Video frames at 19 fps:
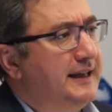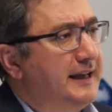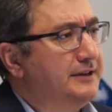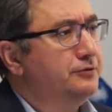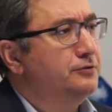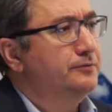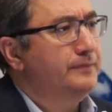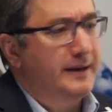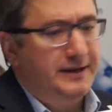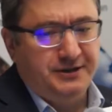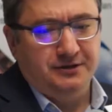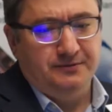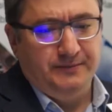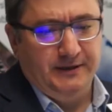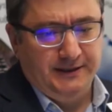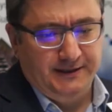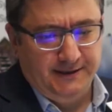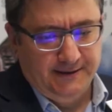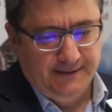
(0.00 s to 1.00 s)
they do
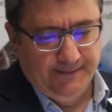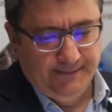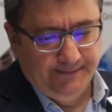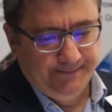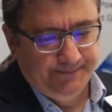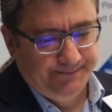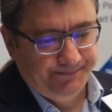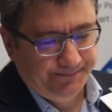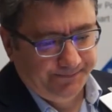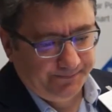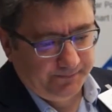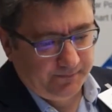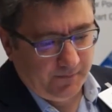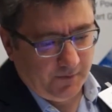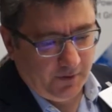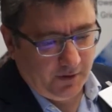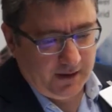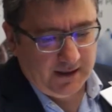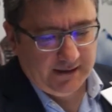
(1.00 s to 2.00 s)
measurements.
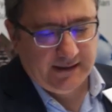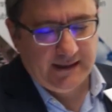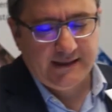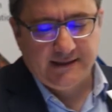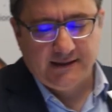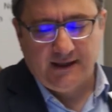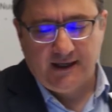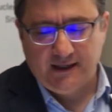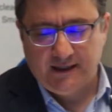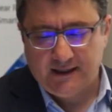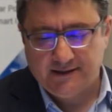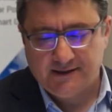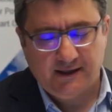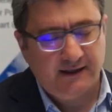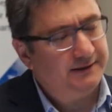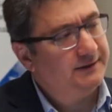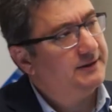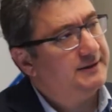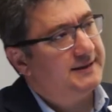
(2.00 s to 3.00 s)
Okay, this line is
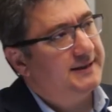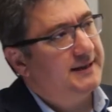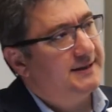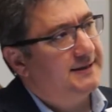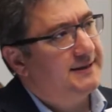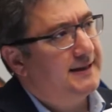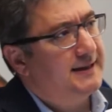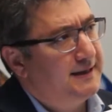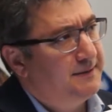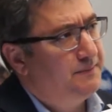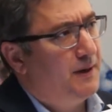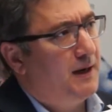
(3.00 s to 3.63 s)
116